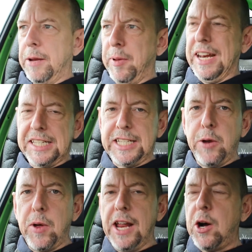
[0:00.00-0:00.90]
But it's
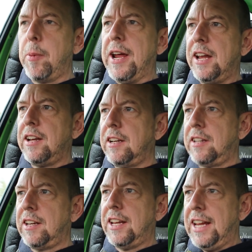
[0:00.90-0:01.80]
still a little bit
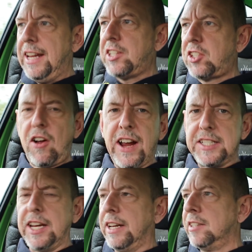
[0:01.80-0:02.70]

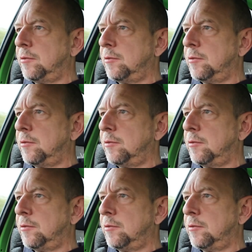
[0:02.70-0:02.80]
exciting.